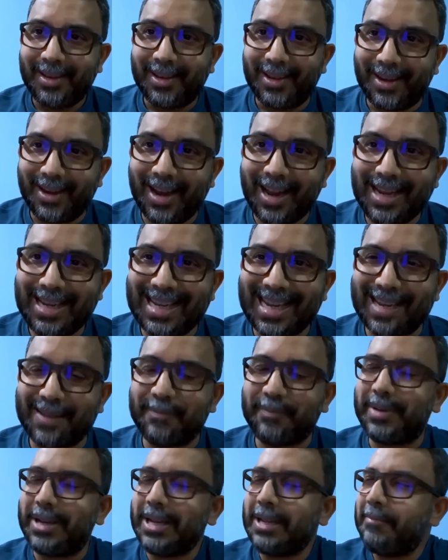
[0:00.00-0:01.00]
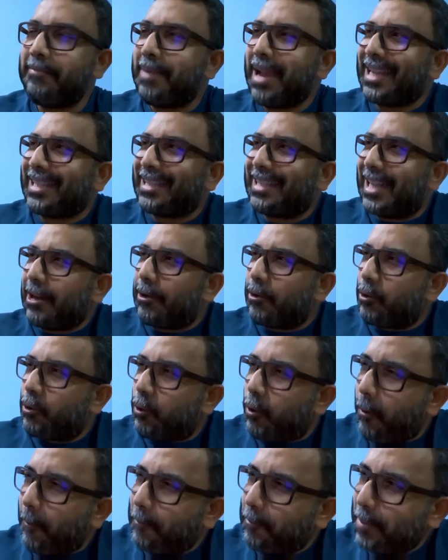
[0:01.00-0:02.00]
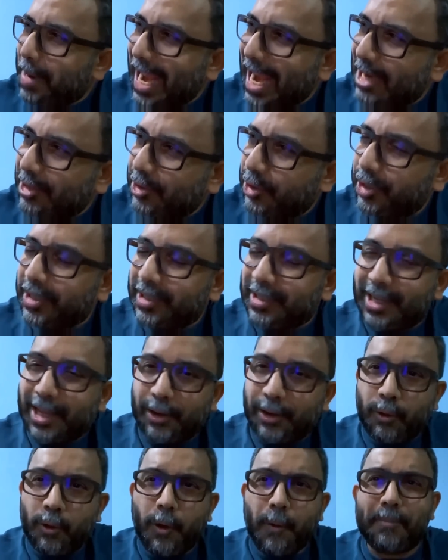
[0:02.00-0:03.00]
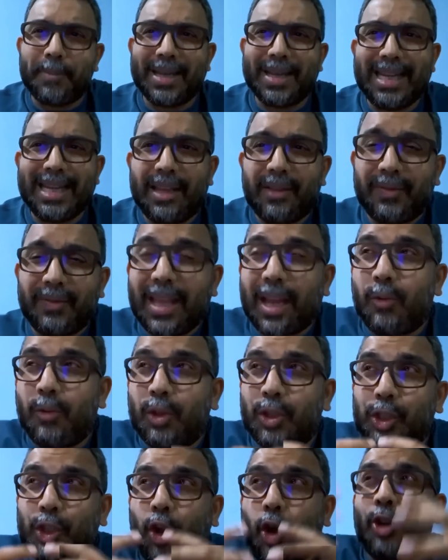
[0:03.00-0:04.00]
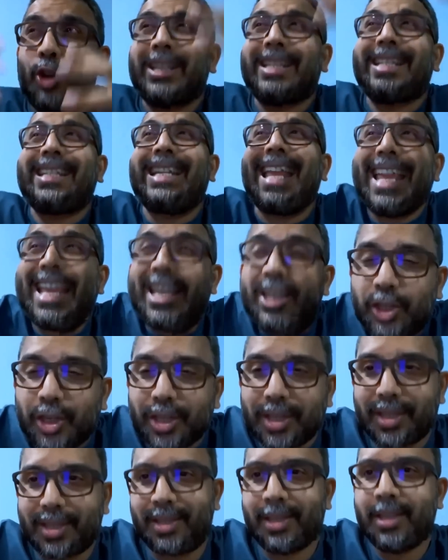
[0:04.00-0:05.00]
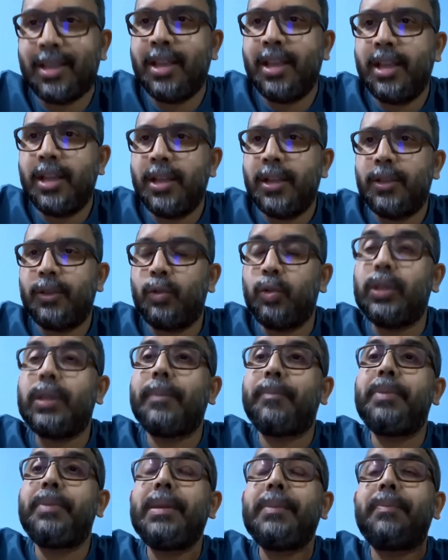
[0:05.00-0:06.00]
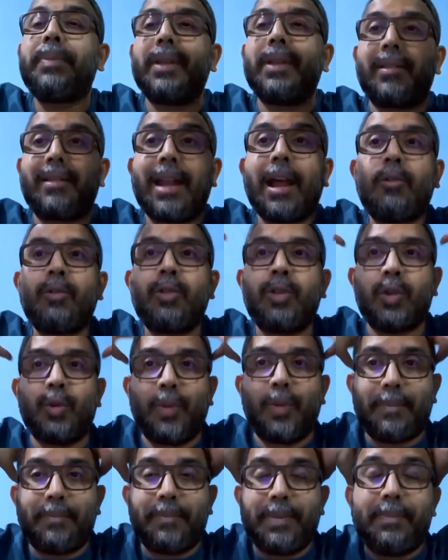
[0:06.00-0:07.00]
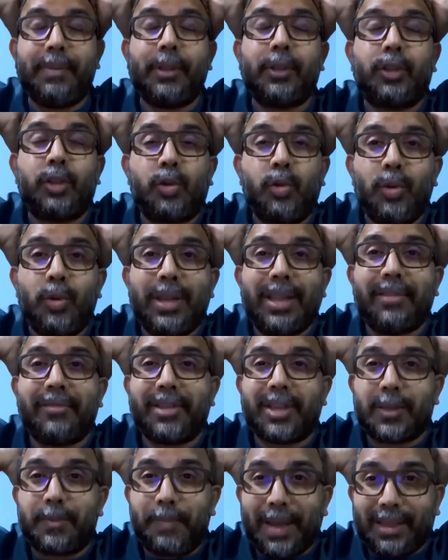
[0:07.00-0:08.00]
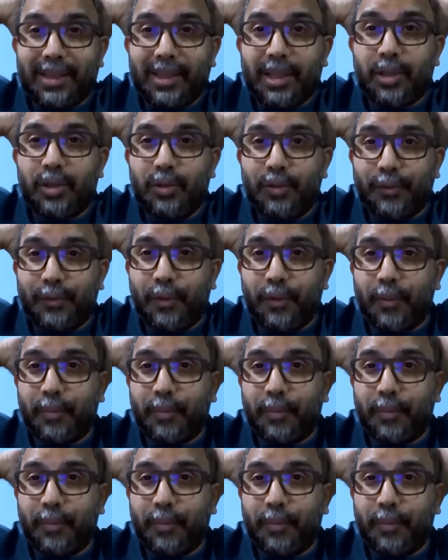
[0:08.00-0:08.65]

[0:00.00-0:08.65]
All right? And bring back that raw passion, that raw belief that was contagious to the people around you, where people truly respected you for